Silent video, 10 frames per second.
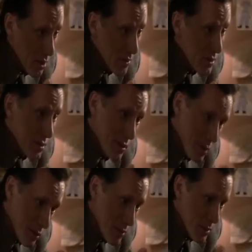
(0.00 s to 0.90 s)
offices and
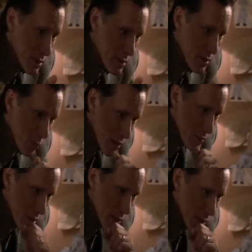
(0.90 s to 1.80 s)
large buildings in the
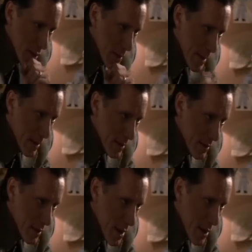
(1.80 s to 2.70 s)
Westwood area.
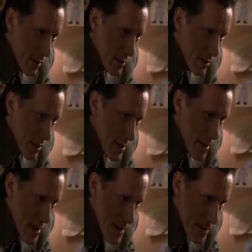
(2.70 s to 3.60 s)
Cash
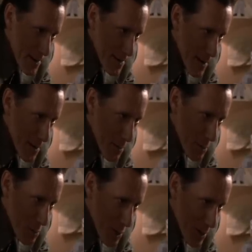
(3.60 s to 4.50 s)
and
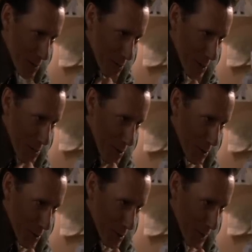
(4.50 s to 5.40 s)
saleable drugs where the
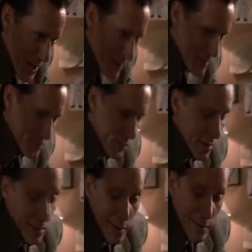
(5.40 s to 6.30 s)
burglars meet.
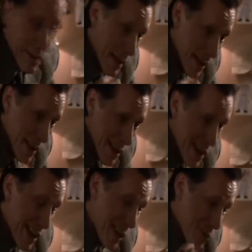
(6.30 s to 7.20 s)
Now, this guy
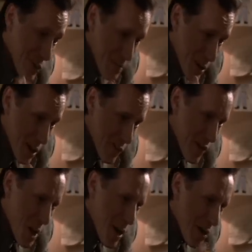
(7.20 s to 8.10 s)
had ripped off
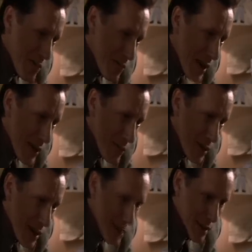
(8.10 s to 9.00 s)
about $5
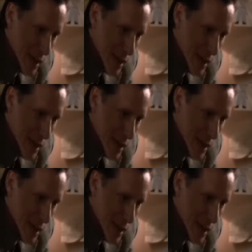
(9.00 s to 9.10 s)
grand in